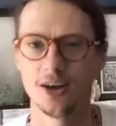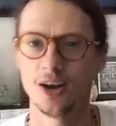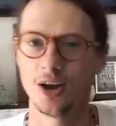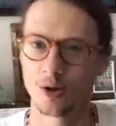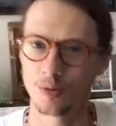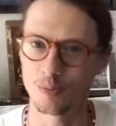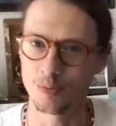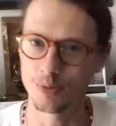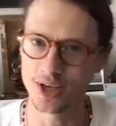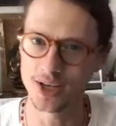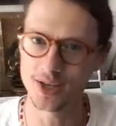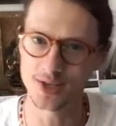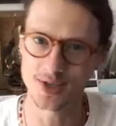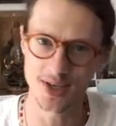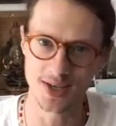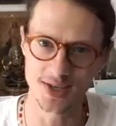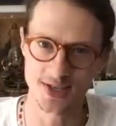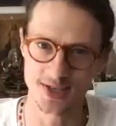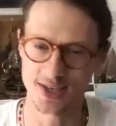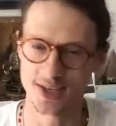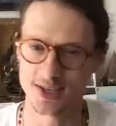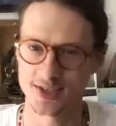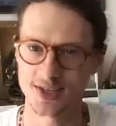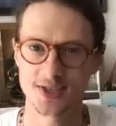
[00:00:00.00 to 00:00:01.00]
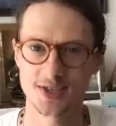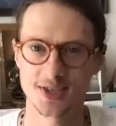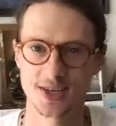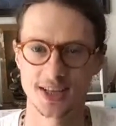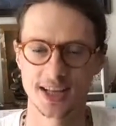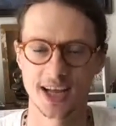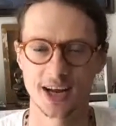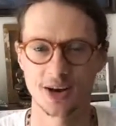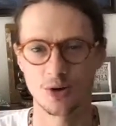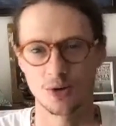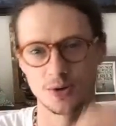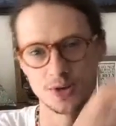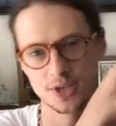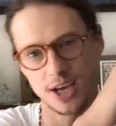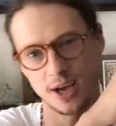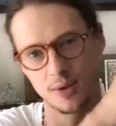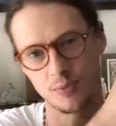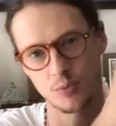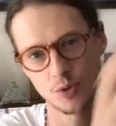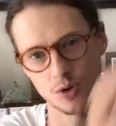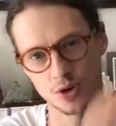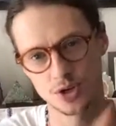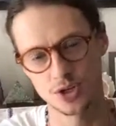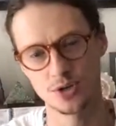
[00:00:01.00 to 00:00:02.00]
No, peace has existed that whole
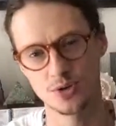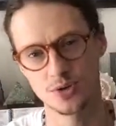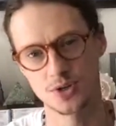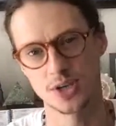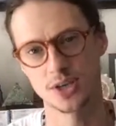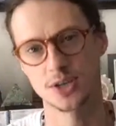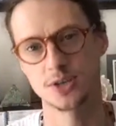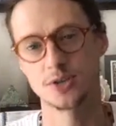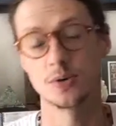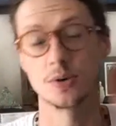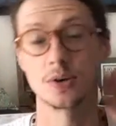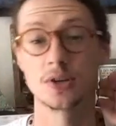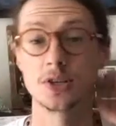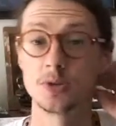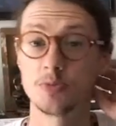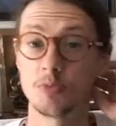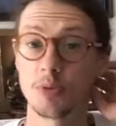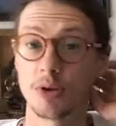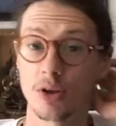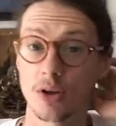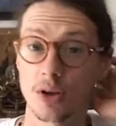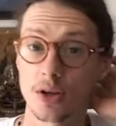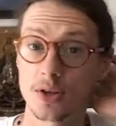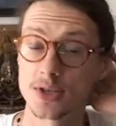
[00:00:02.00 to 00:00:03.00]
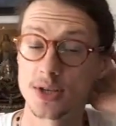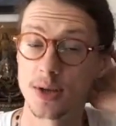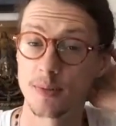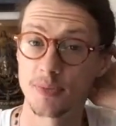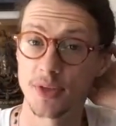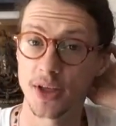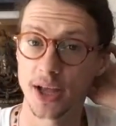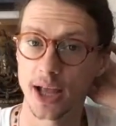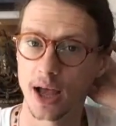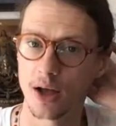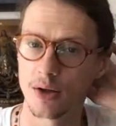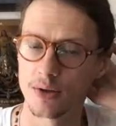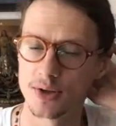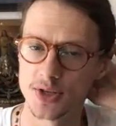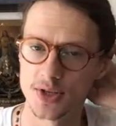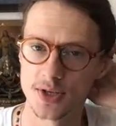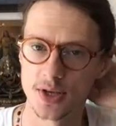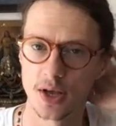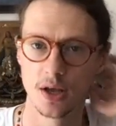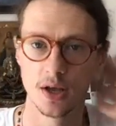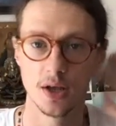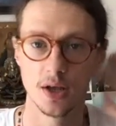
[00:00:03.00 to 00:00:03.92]
time. We're choosing to experience something else.